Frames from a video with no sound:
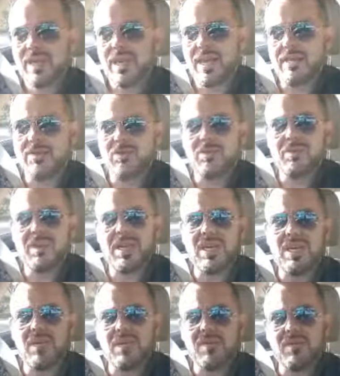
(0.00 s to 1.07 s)
And to
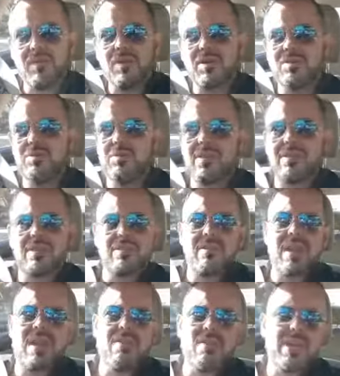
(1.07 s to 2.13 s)
me, if you don't do it the
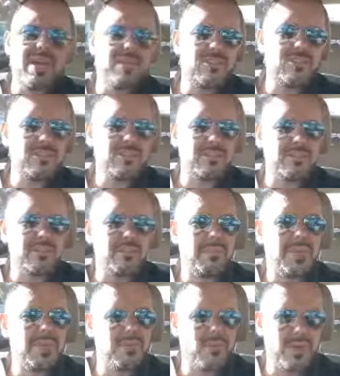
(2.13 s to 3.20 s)
right way, it's just a
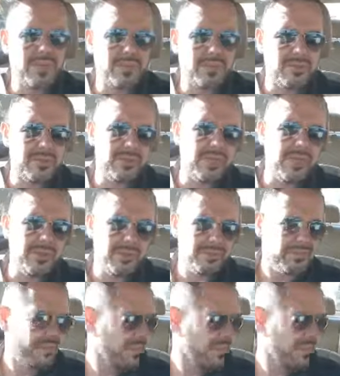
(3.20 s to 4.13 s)
big waste of time.